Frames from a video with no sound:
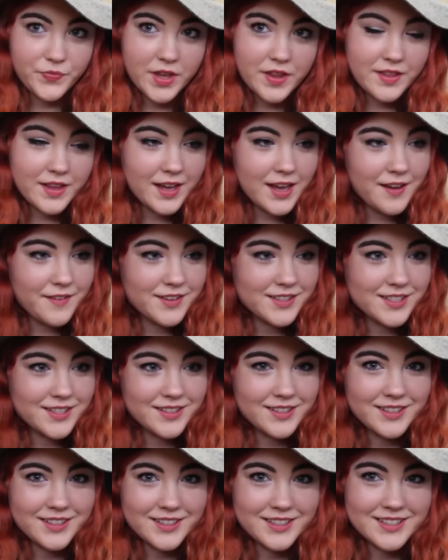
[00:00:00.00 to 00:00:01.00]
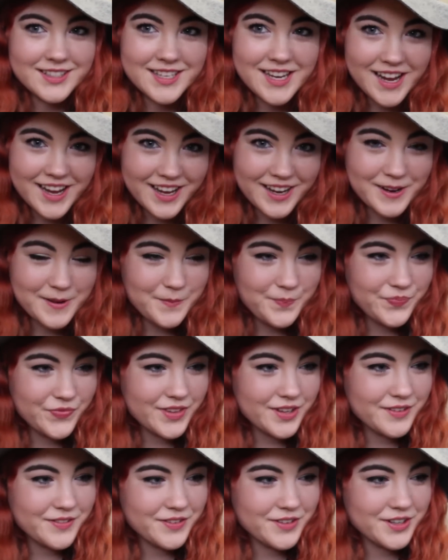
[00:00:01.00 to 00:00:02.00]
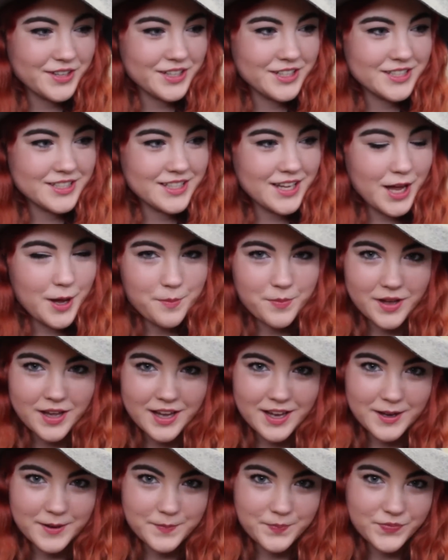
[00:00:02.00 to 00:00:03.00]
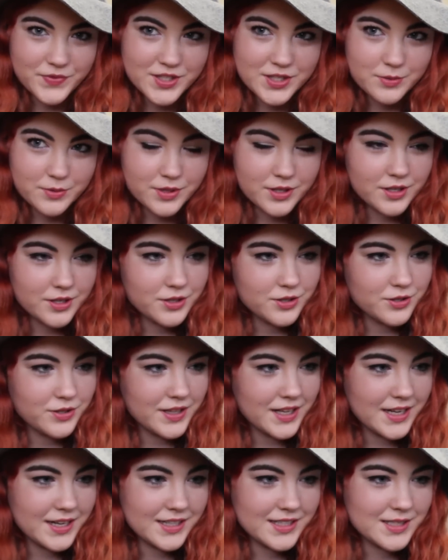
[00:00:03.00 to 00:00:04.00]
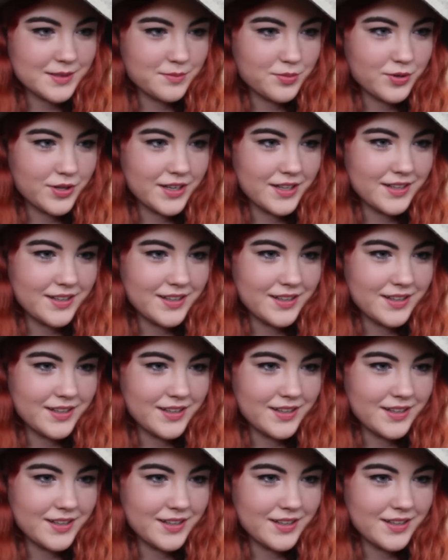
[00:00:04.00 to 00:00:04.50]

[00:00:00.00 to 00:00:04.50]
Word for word: And they gave us a little ticket for an escape game. Yeah, I'm so we're sure, gonna do that at sure. some point.